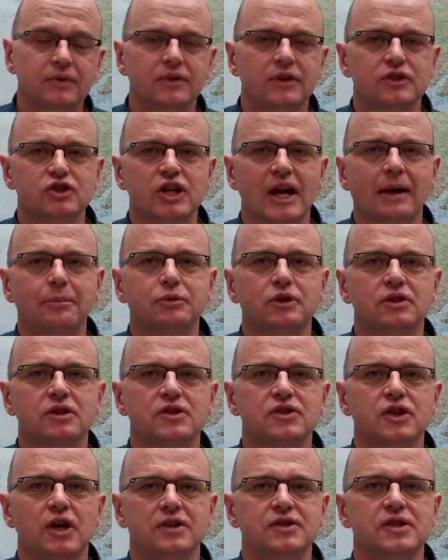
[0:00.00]
The chapter
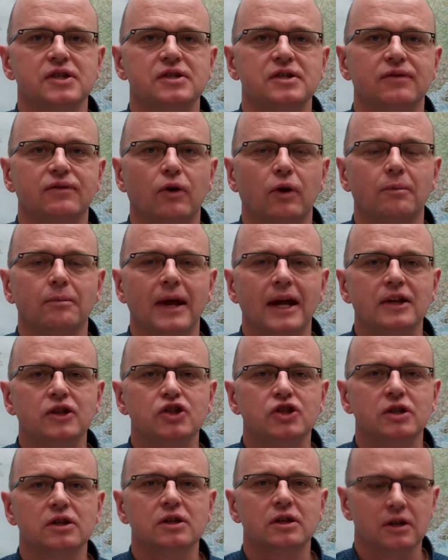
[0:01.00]
discusses the
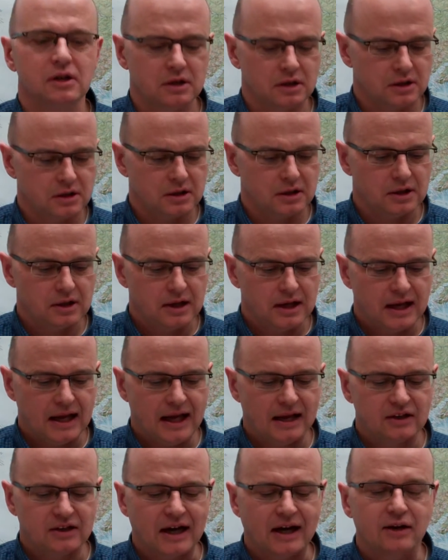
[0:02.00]
formation
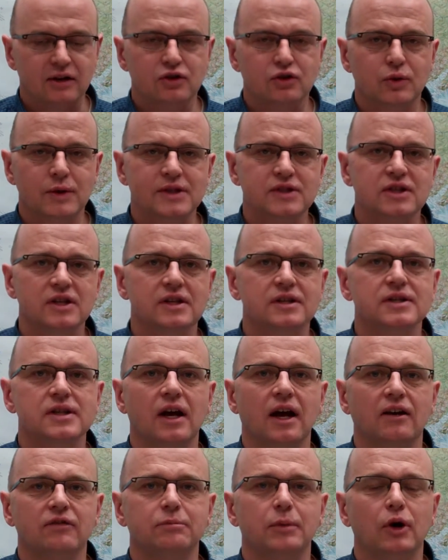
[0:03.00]
and characteristics
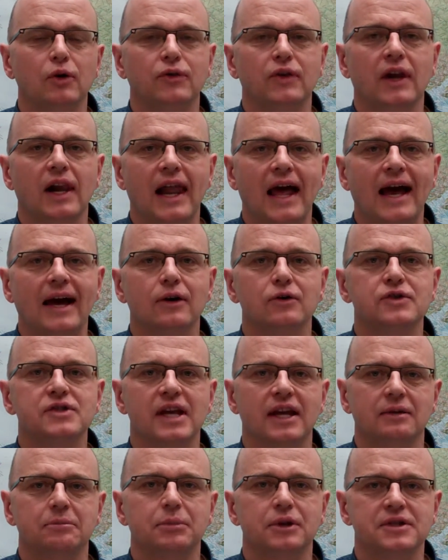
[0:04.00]
of both clouds
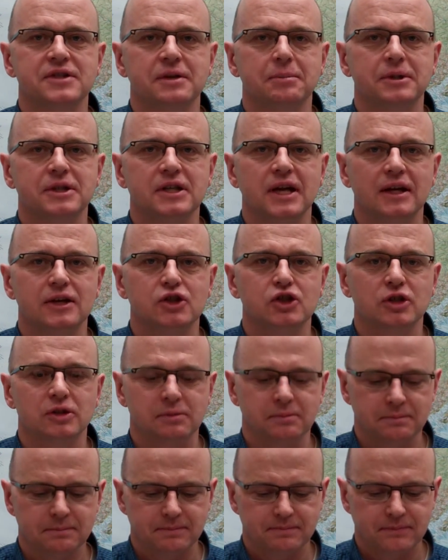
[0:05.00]
and precipitation.
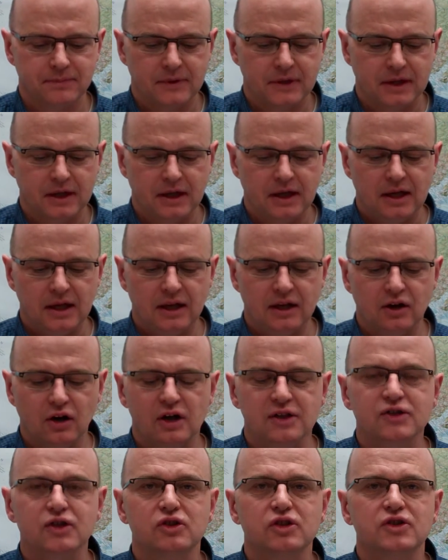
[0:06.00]
It
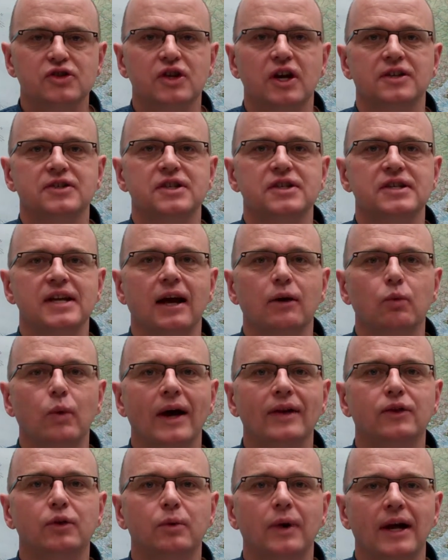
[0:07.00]
also discusses how
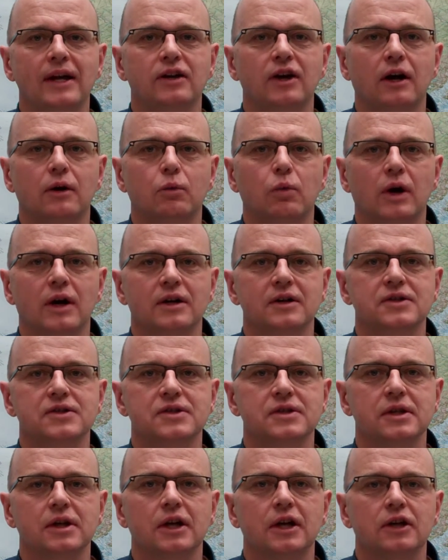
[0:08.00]
weather radar
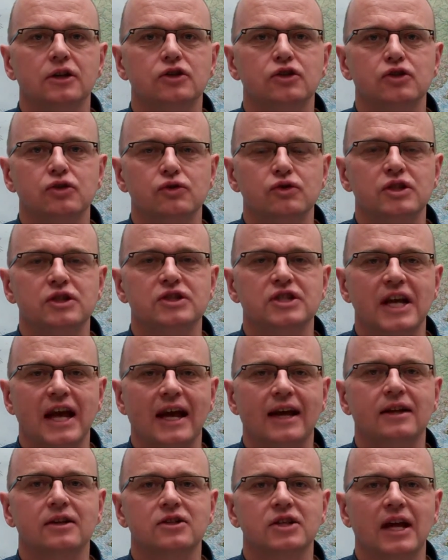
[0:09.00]
works to
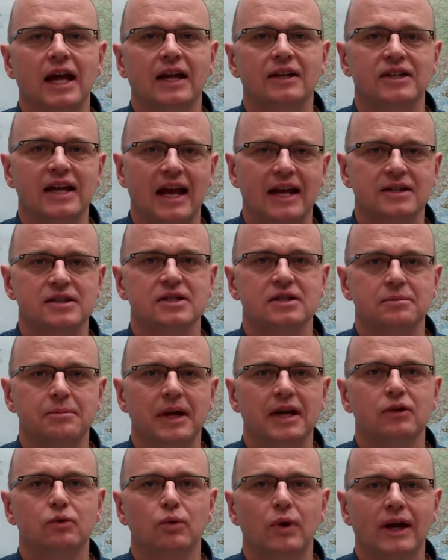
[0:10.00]
detect and
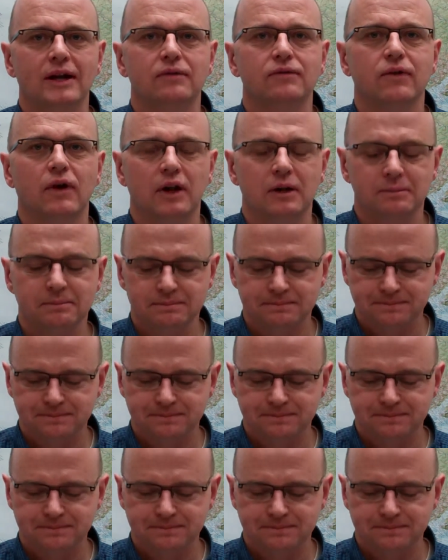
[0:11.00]
estimate rainfall.